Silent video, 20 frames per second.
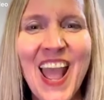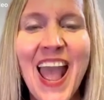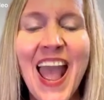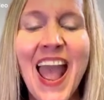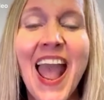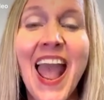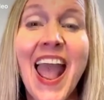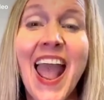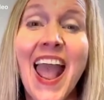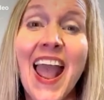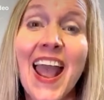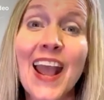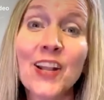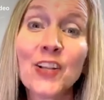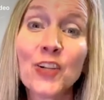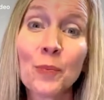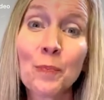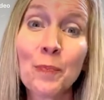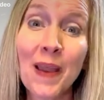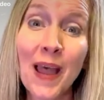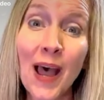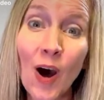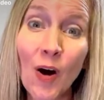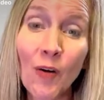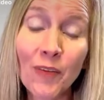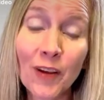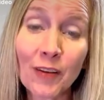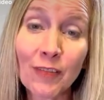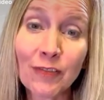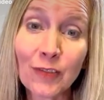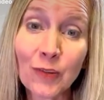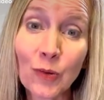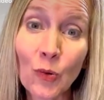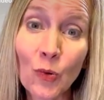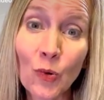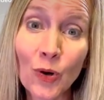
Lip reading: And your pelvic floor